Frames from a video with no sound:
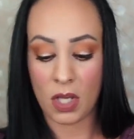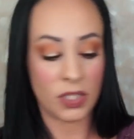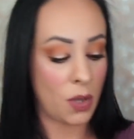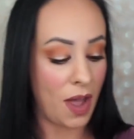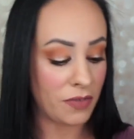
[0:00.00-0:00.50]

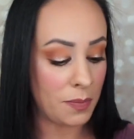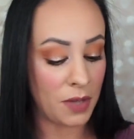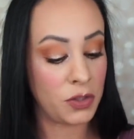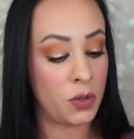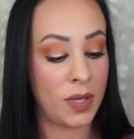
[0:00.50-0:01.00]
So every
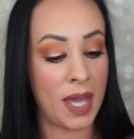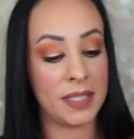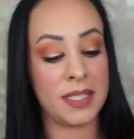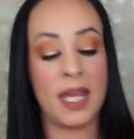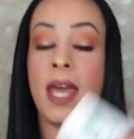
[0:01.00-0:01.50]
month you
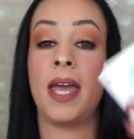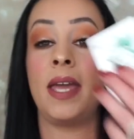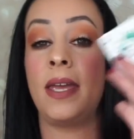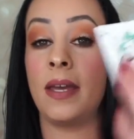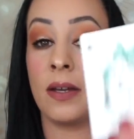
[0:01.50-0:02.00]
get
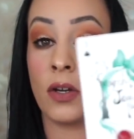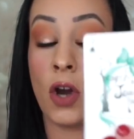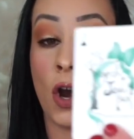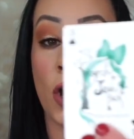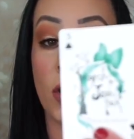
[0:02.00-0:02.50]
a
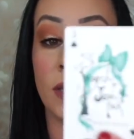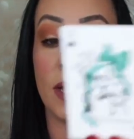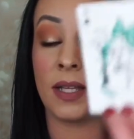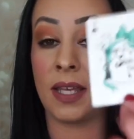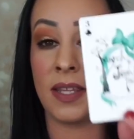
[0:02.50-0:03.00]
card
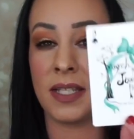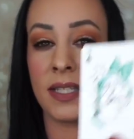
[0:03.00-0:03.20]
like this.